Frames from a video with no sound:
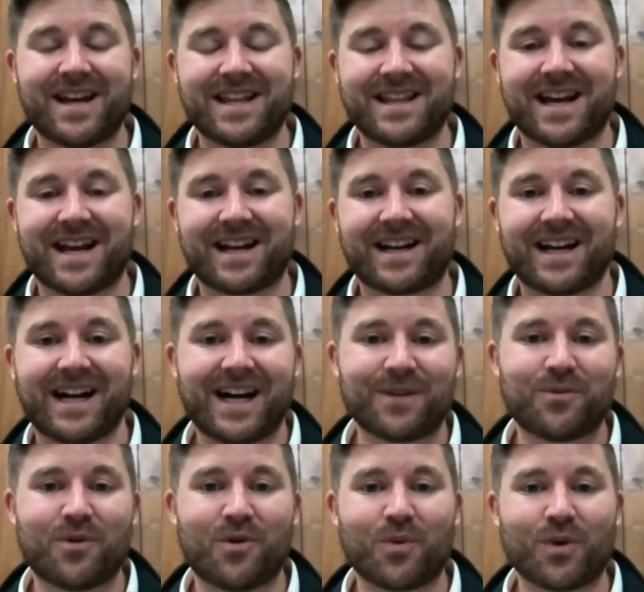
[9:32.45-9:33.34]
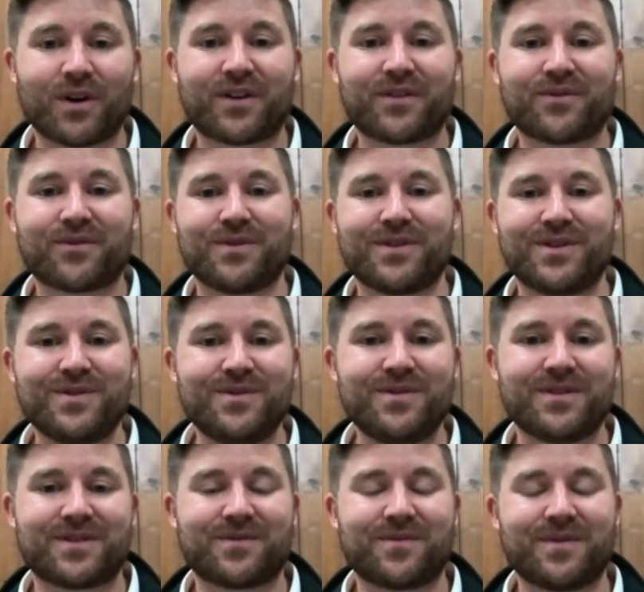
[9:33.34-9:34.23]
and that God will work through you
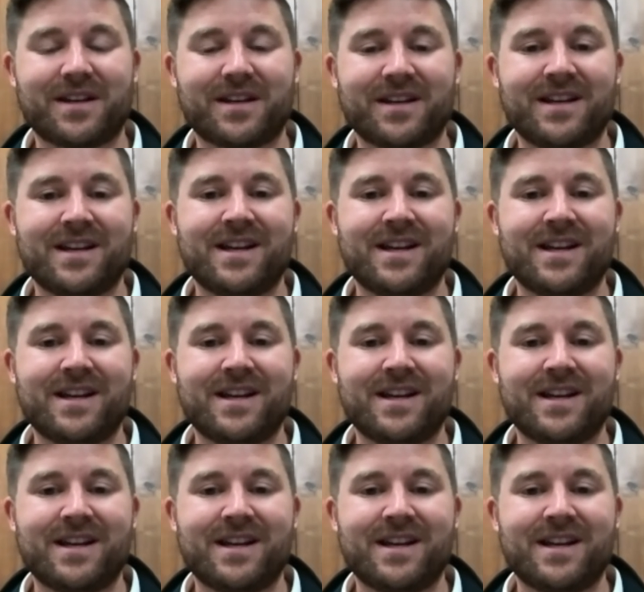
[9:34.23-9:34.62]
this week